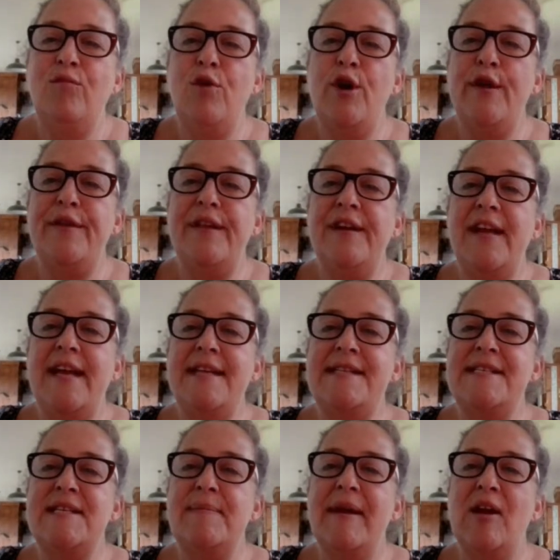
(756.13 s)
Ruth, it
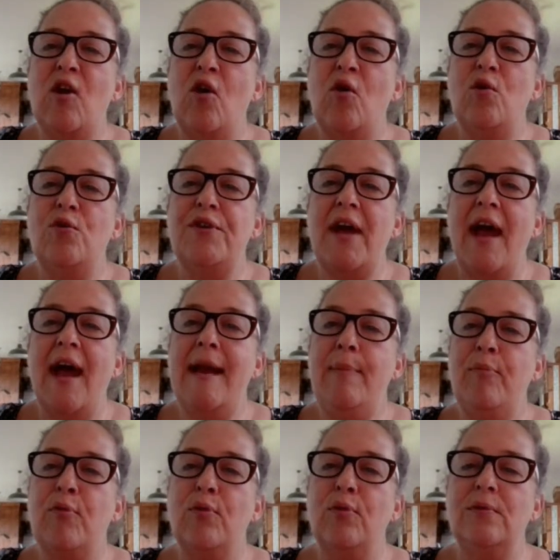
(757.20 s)
needs to be called
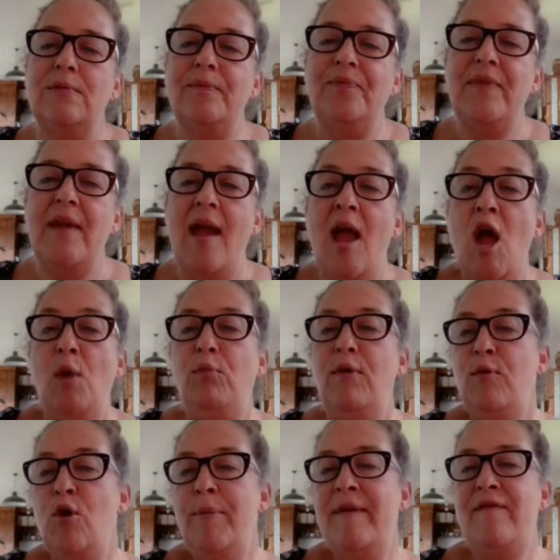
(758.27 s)
April. We
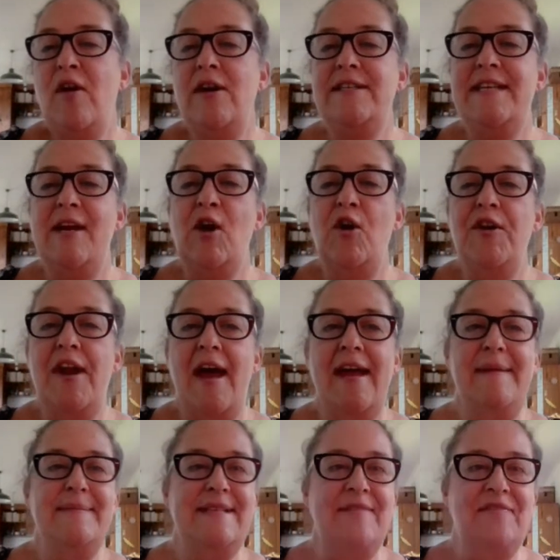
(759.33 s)
will be voting on
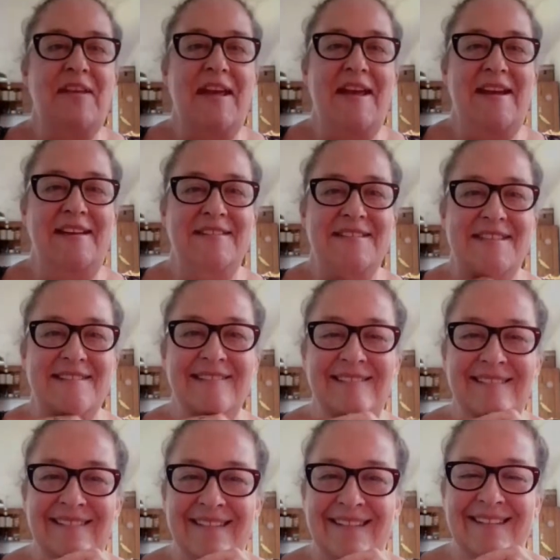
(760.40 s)
names at the end.
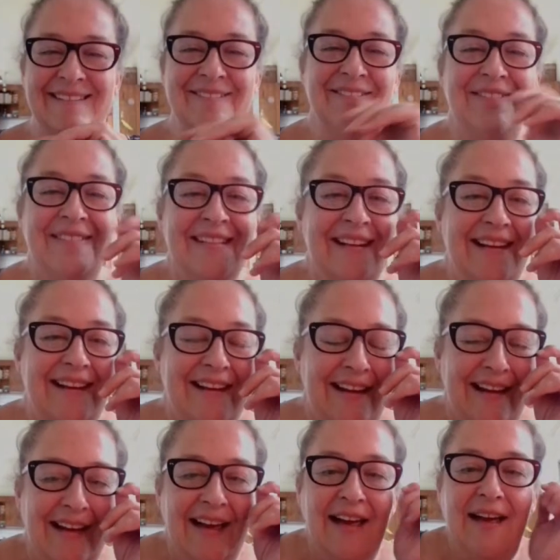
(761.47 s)

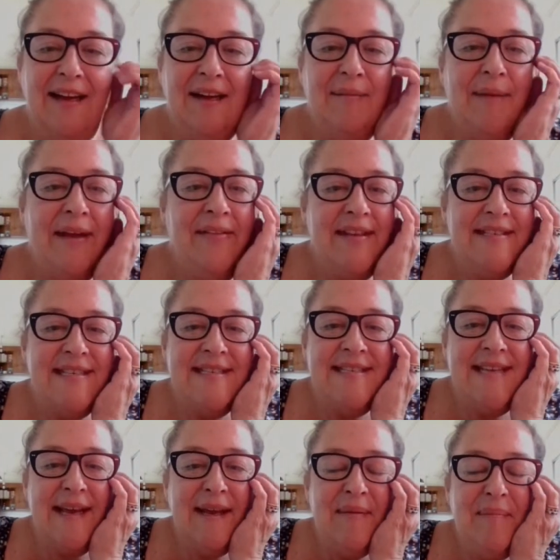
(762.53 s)
And there's a
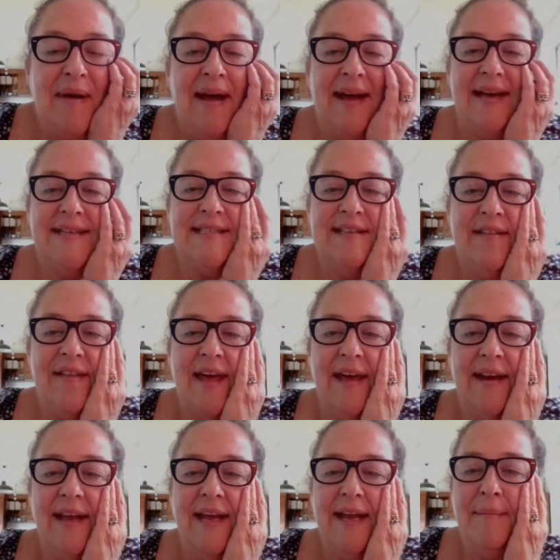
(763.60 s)
second part to
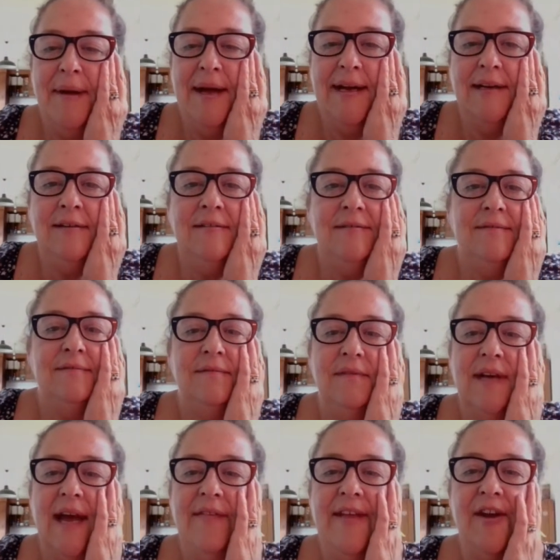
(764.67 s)
that email,
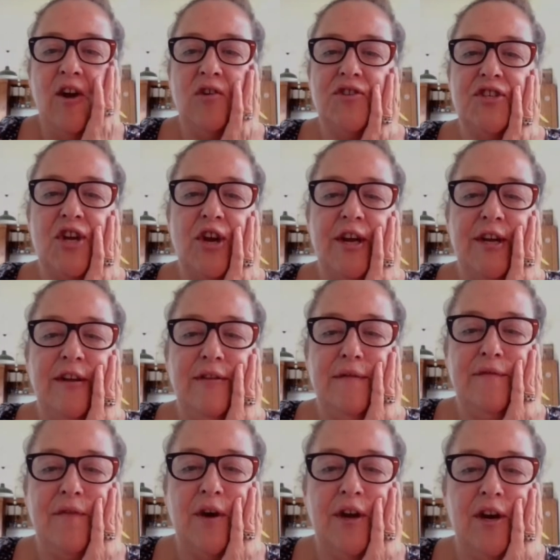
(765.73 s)
and then I'll show you the
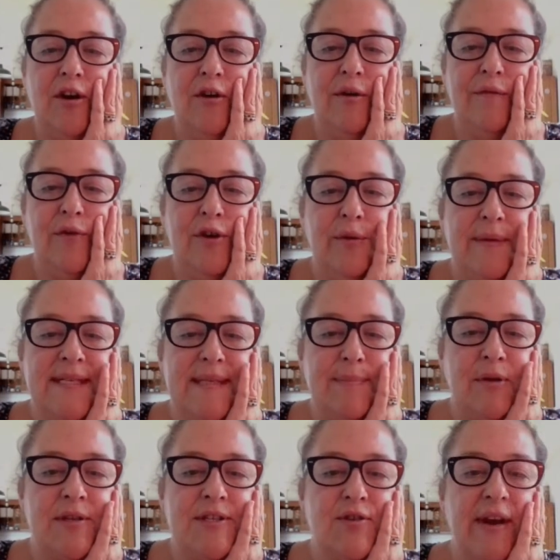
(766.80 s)
photo of who we're
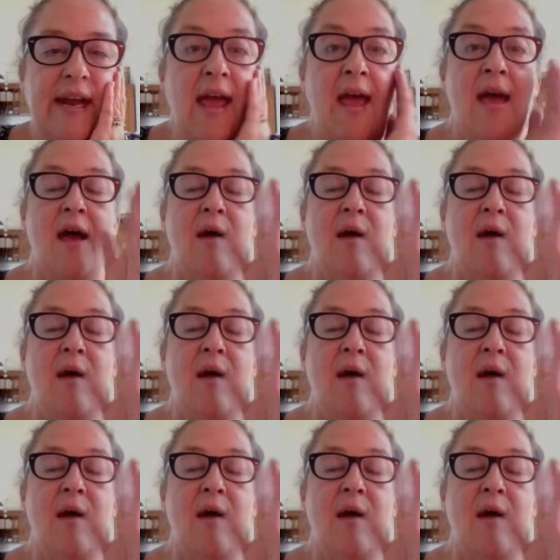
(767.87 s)
sponsoring.